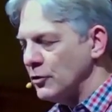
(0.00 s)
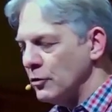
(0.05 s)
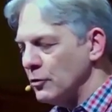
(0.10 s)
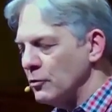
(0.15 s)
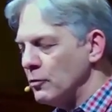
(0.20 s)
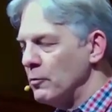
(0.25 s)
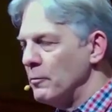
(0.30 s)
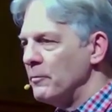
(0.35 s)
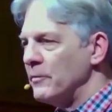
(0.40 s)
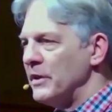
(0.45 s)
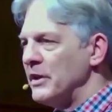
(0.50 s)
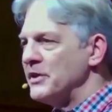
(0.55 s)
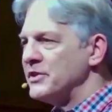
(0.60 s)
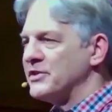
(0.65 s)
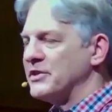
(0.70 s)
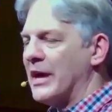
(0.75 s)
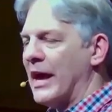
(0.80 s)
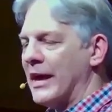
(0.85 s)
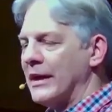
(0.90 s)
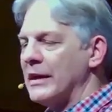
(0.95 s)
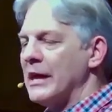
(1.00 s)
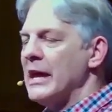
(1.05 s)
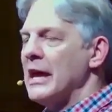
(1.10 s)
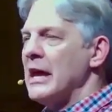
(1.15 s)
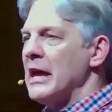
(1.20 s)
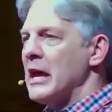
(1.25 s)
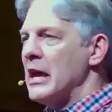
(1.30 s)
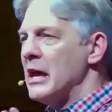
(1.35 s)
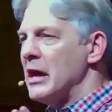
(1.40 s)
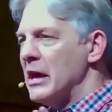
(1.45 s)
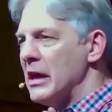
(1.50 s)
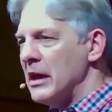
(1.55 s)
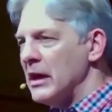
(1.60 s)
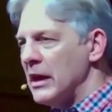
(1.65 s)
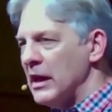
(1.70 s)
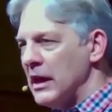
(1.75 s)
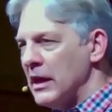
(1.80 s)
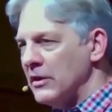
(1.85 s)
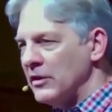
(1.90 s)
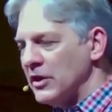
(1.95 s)
us to do, he said
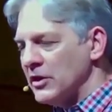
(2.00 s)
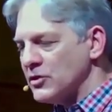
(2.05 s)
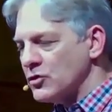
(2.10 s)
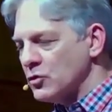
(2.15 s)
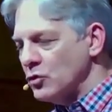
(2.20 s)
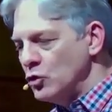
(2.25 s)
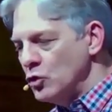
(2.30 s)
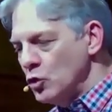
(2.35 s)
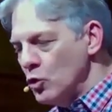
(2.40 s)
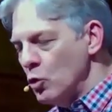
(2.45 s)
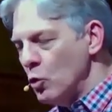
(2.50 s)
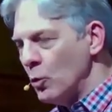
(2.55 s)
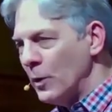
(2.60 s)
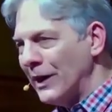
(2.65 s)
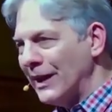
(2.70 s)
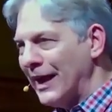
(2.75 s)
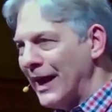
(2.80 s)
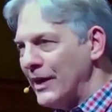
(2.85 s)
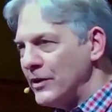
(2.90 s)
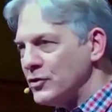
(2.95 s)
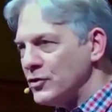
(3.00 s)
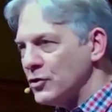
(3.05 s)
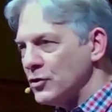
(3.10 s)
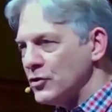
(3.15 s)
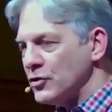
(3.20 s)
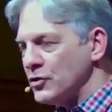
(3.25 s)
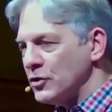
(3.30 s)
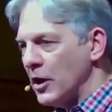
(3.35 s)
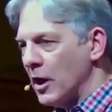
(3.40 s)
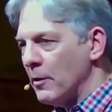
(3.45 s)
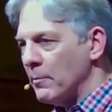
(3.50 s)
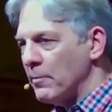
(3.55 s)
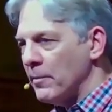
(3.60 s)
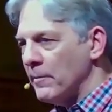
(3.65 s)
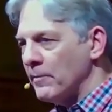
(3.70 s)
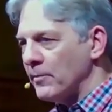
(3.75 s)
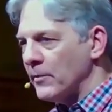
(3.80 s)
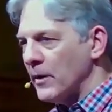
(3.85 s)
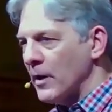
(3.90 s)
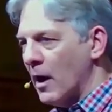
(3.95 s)
in this new
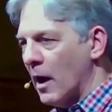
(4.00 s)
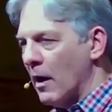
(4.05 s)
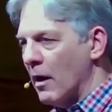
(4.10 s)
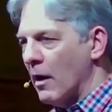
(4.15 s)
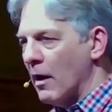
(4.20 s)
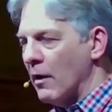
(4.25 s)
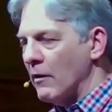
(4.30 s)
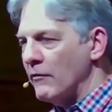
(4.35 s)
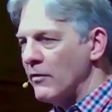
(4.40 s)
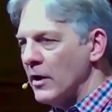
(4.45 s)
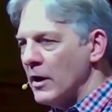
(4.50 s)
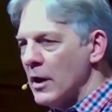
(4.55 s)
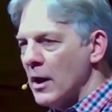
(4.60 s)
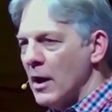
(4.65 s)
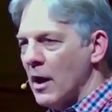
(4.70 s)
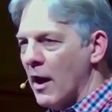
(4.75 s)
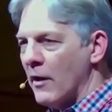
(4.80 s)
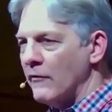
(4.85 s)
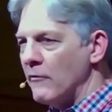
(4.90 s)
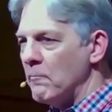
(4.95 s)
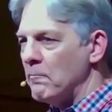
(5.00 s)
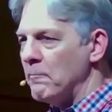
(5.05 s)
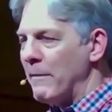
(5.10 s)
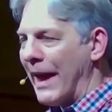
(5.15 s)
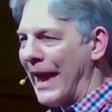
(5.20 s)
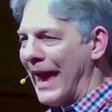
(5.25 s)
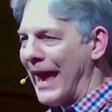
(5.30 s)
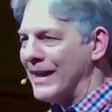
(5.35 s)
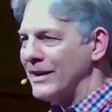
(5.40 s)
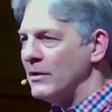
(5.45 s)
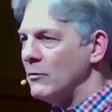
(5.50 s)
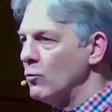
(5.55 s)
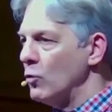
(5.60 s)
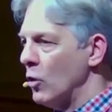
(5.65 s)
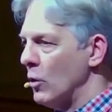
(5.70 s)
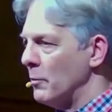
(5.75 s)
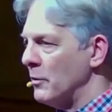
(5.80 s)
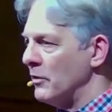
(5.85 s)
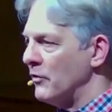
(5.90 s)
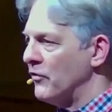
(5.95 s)
relationship of of
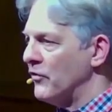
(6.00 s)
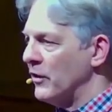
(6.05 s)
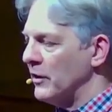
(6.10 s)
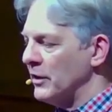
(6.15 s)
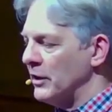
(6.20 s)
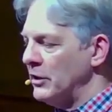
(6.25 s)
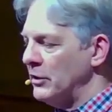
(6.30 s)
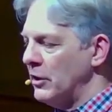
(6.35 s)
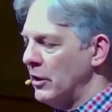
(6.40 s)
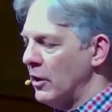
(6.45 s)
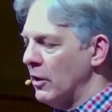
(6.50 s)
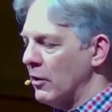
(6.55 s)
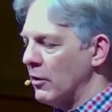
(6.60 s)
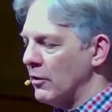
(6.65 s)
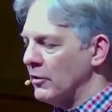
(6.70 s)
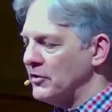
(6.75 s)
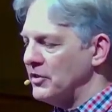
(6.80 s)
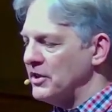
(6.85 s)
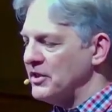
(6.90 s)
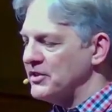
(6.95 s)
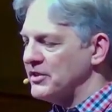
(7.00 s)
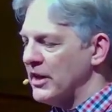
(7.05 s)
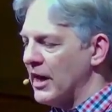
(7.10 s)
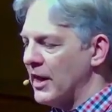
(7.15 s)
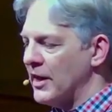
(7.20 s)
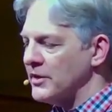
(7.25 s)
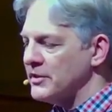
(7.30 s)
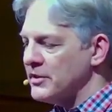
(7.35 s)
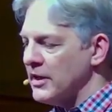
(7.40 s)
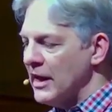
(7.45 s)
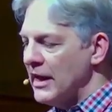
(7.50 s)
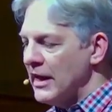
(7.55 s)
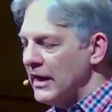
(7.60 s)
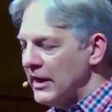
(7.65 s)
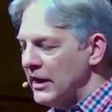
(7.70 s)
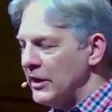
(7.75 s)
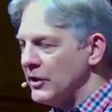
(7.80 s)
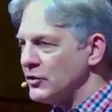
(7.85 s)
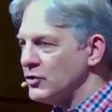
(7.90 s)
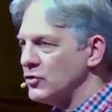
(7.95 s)
man and woman filling the earth, he
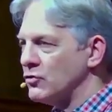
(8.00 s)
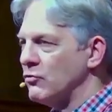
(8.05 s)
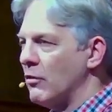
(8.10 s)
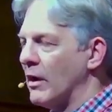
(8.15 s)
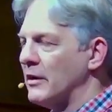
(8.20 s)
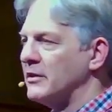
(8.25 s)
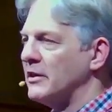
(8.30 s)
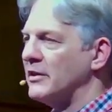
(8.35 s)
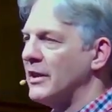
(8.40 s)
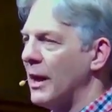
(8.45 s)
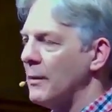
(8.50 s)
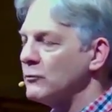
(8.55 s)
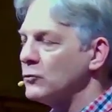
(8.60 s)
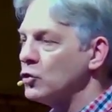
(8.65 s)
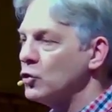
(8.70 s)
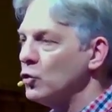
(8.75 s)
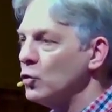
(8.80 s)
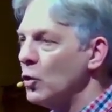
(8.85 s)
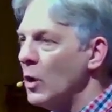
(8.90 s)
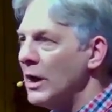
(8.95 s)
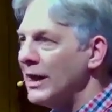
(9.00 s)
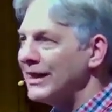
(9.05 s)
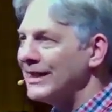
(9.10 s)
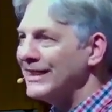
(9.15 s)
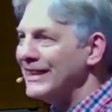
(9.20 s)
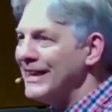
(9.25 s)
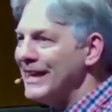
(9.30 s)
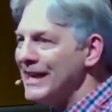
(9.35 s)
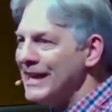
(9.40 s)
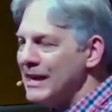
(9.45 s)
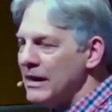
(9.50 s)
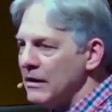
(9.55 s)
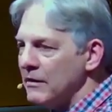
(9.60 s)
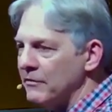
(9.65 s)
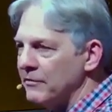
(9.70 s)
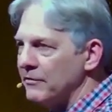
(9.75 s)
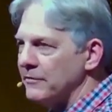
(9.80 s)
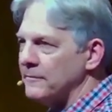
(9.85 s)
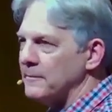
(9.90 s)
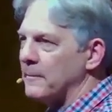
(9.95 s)
says he instructed them to
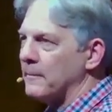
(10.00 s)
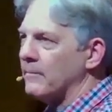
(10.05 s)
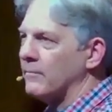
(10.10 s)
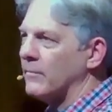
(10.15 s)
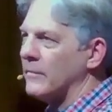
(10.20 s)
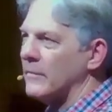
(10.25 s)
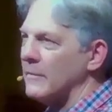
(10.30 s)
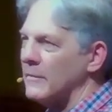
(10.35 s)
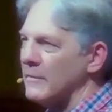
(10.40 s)
leave.